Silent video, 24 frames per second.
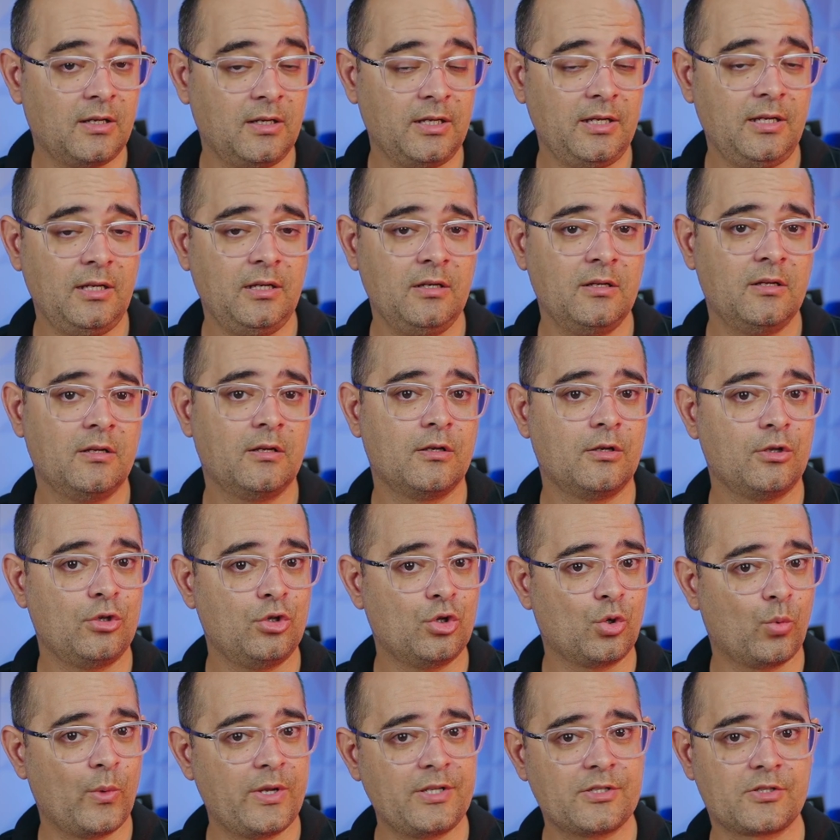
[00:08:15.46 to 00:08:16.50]
Clean
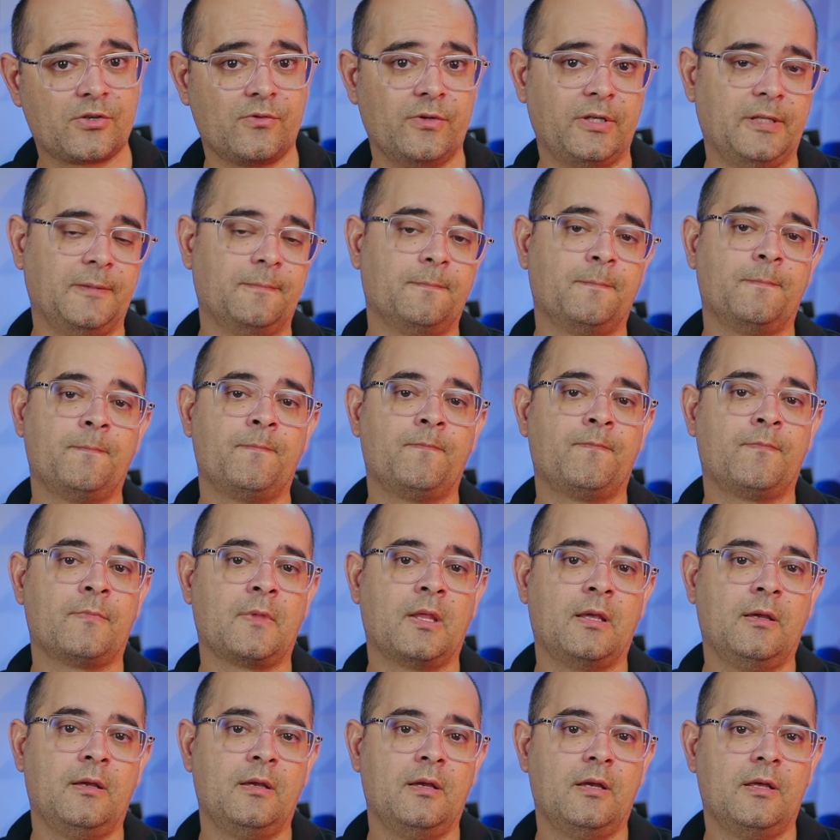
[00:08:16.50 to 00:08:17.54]
your windscreen.
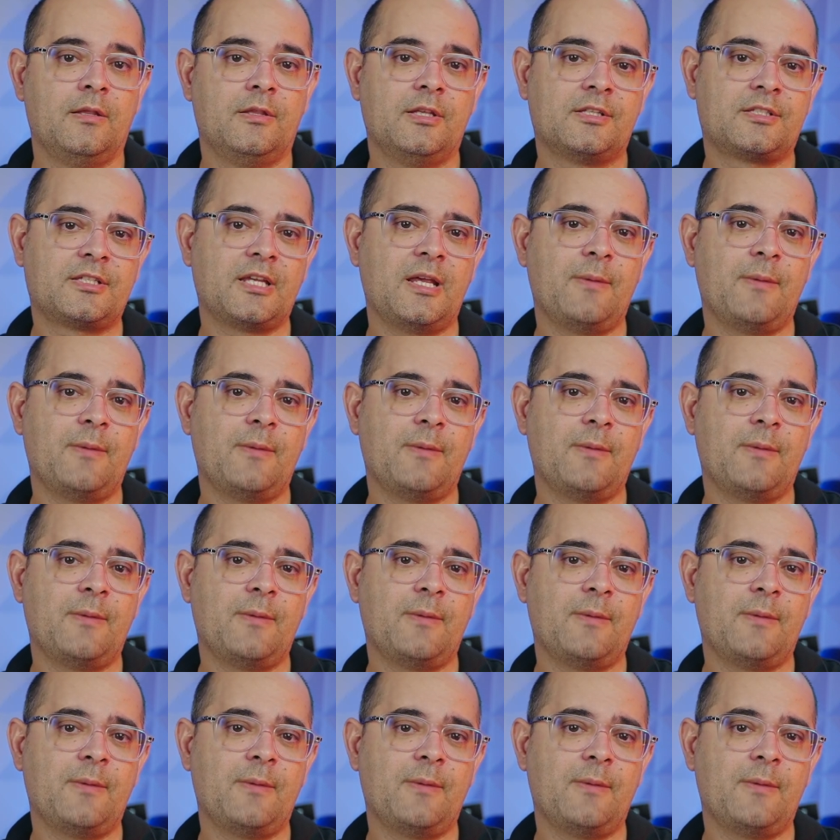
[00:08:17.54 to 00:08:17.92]
The